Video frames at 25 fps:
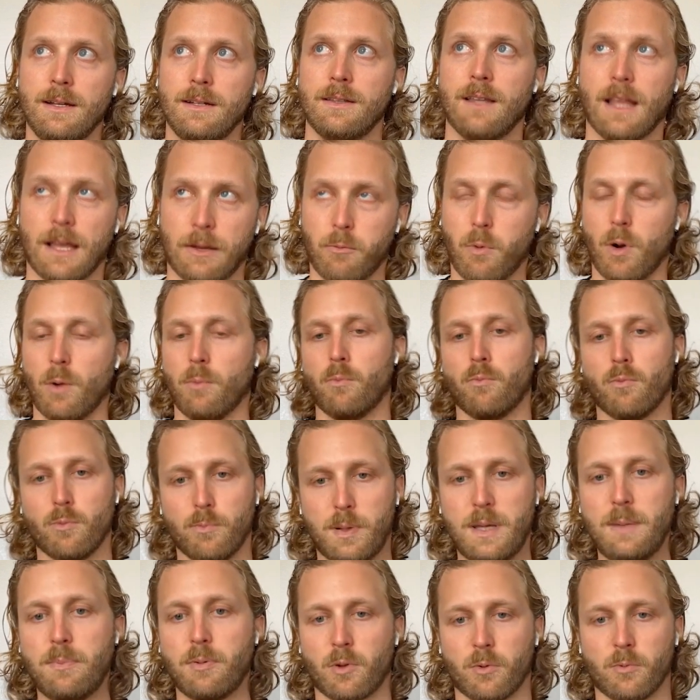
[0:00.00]
like what
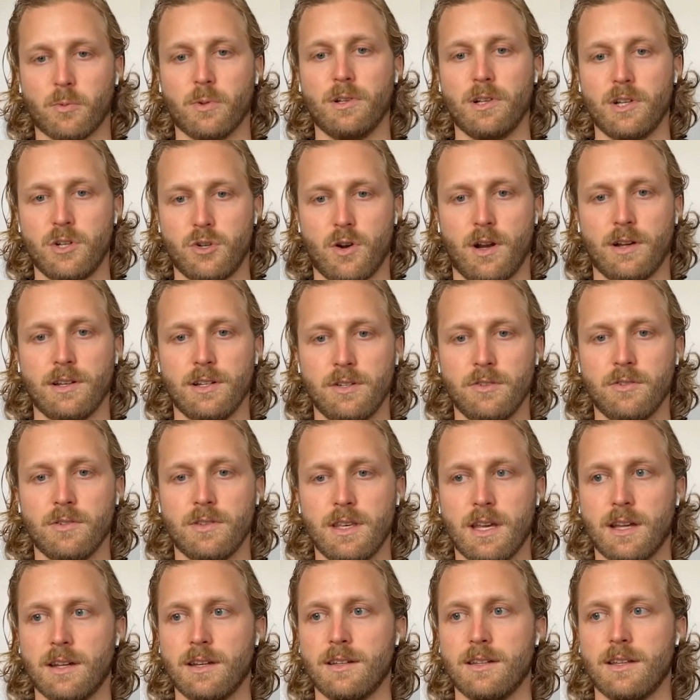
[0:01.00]
people are really trying to do at
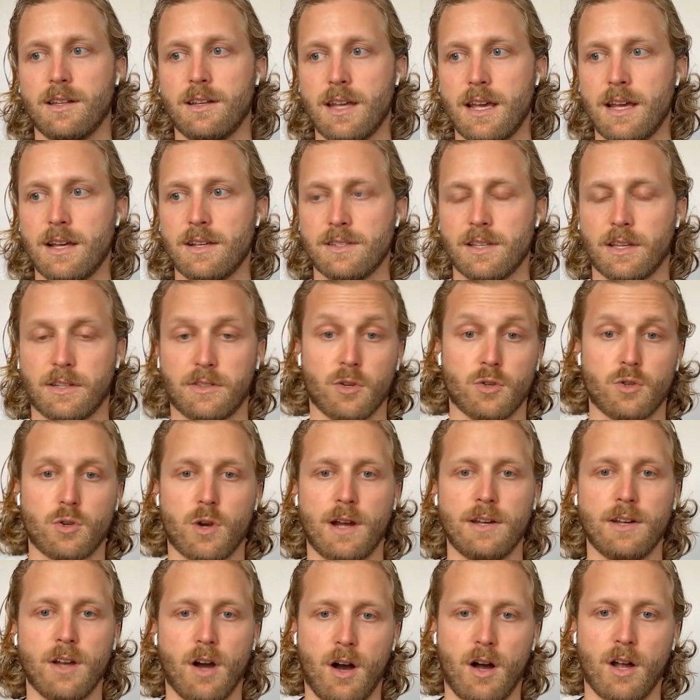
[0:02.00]
the end of the day is like they're
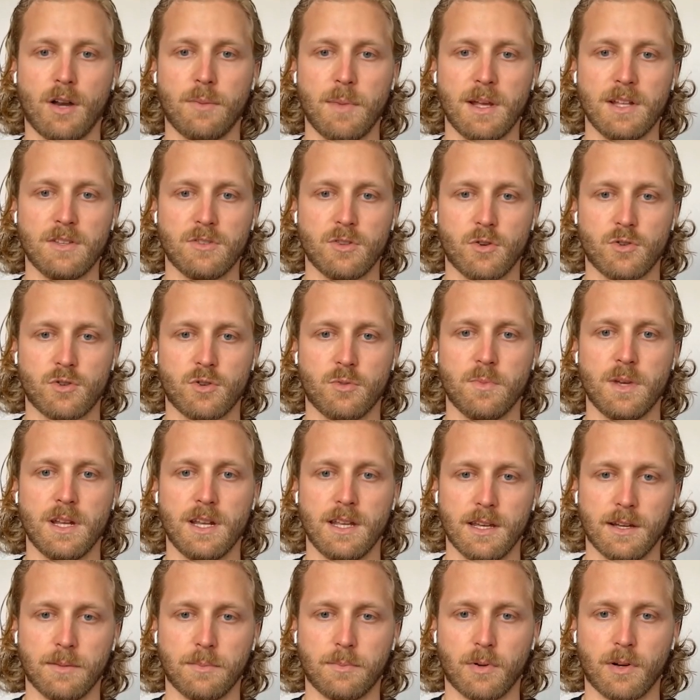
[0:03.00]
trying to automate social
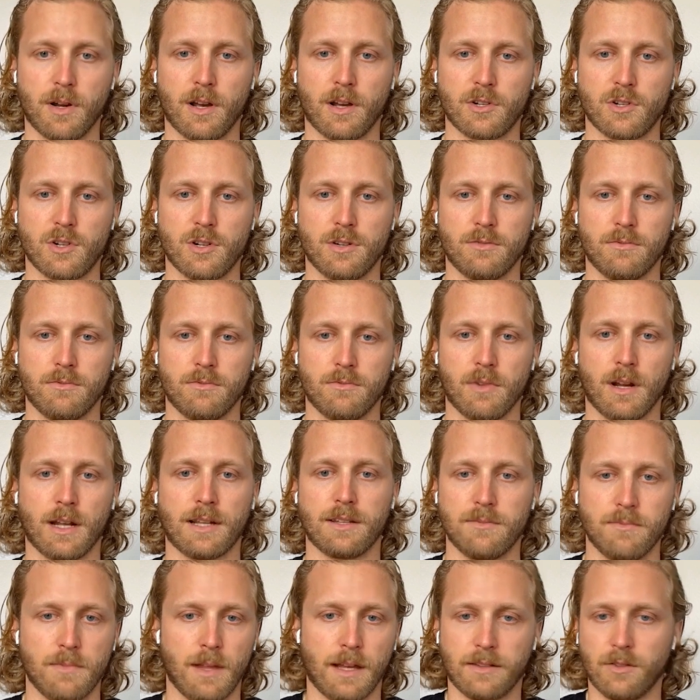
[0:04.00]
media production, right?
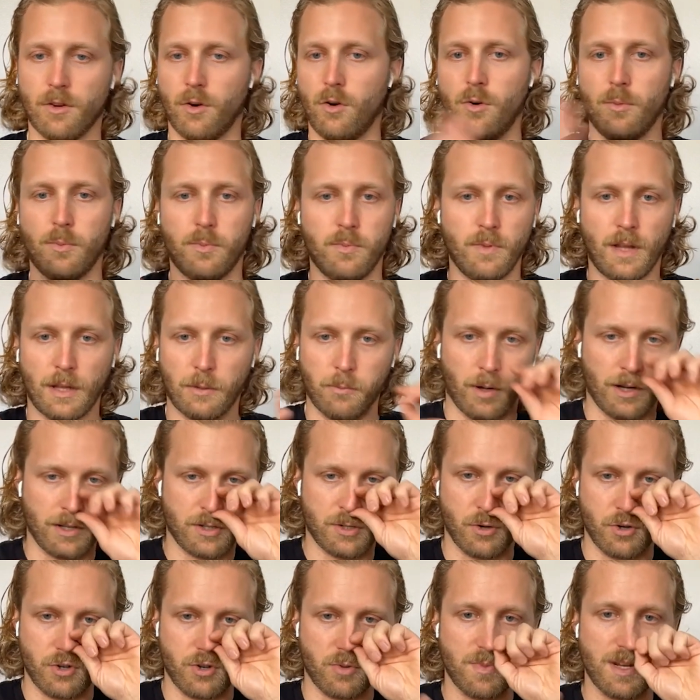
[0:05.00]
Like the whole, like what a
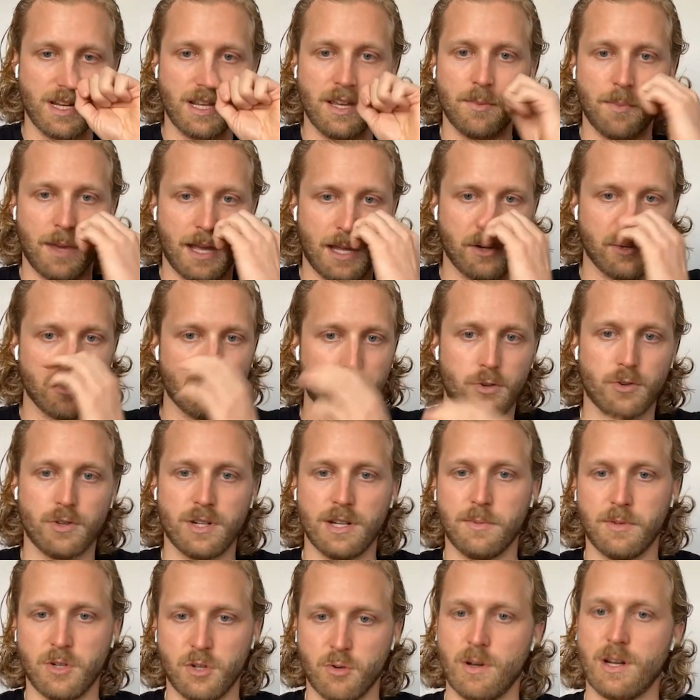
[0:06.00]
social media manager
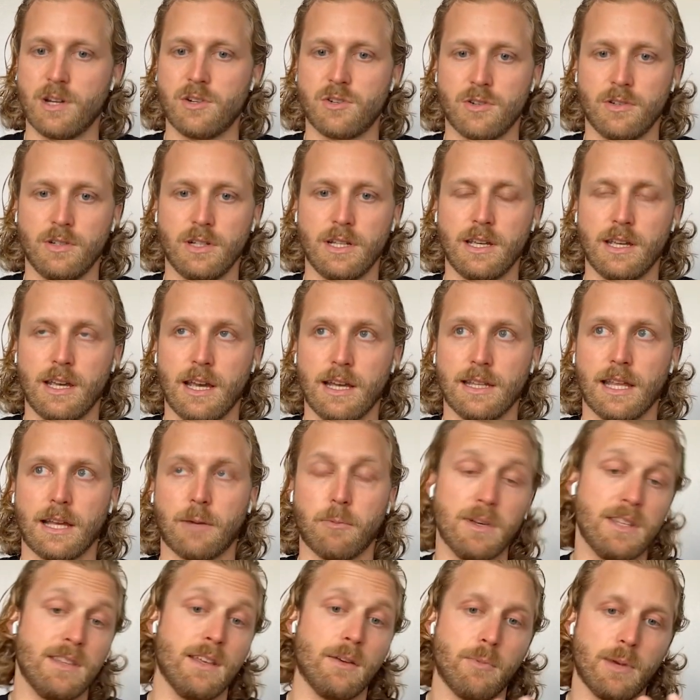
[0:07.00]
did traditionally. And like
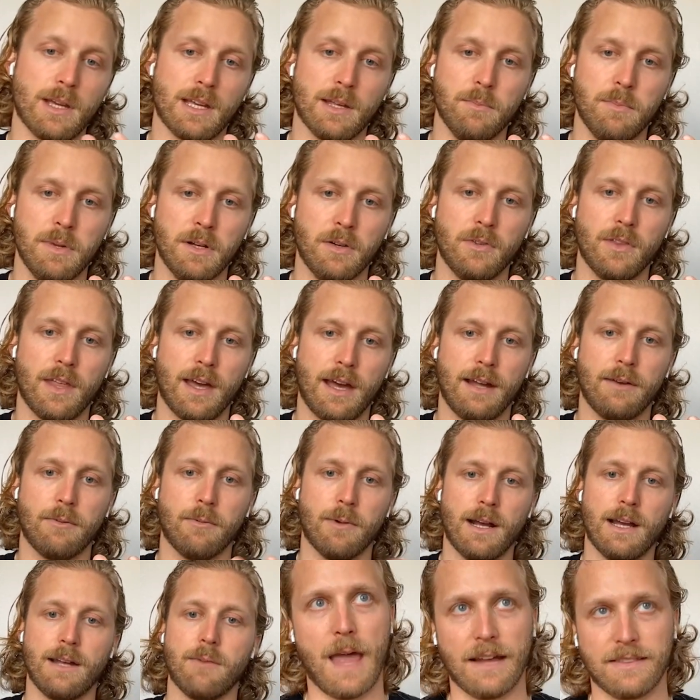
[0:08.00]
we think we can build that,
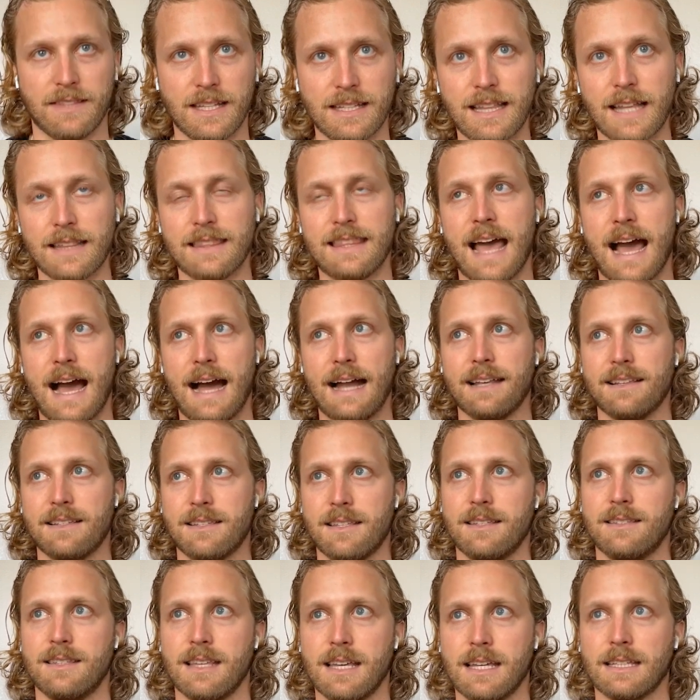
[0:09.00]
right? I think that
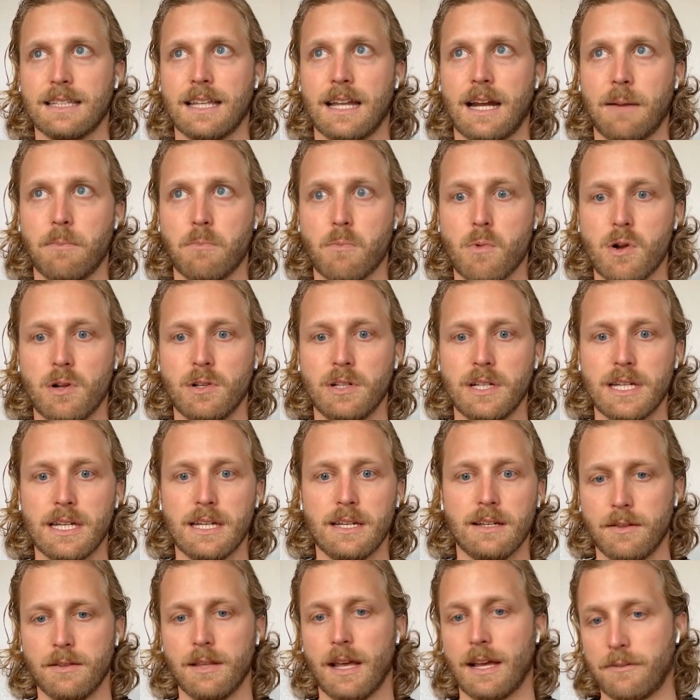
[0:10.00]
is the thing that I'm
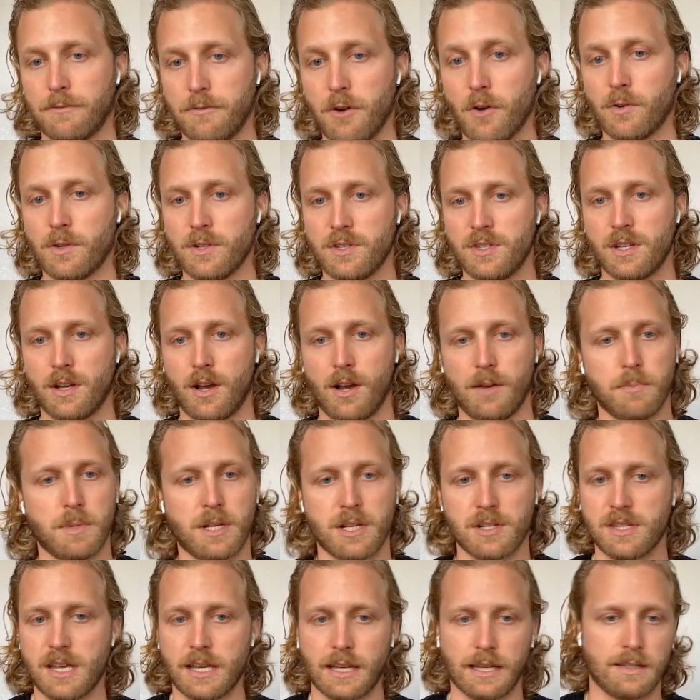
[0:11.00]
really like focusing on
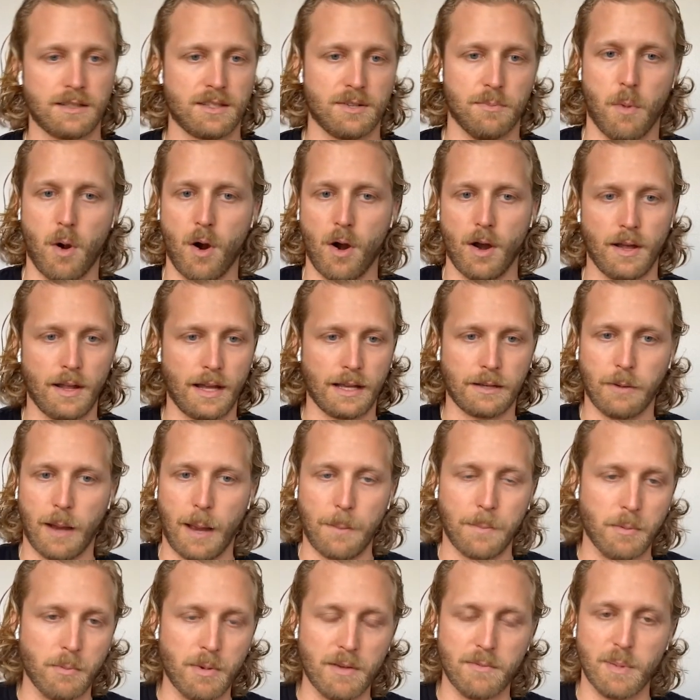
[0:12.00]
because like tomorrow, like,
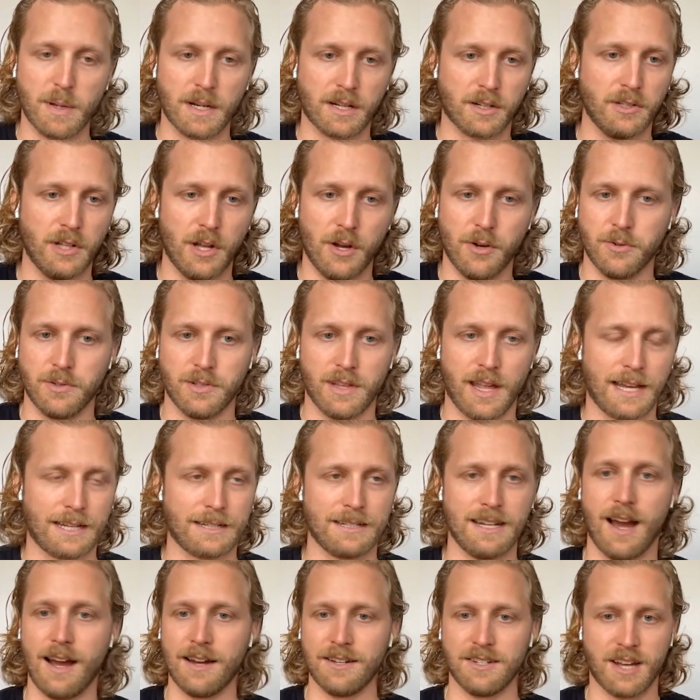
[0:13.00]
I mean, we've been cloned
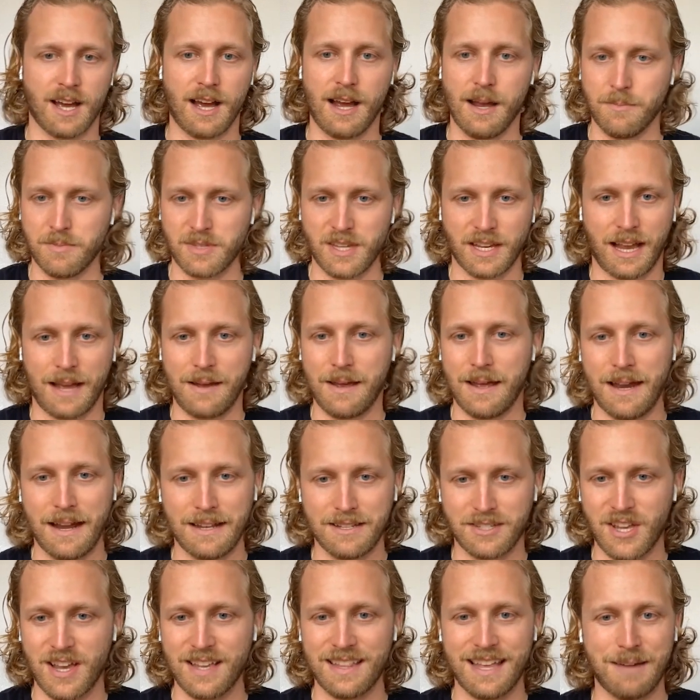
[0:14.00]
like 9 times. Like, and
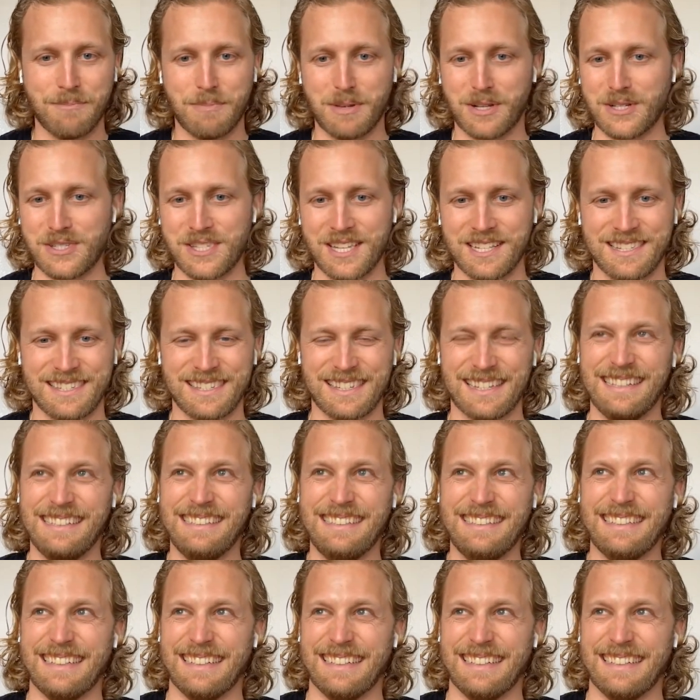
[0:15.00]
I say that because it's,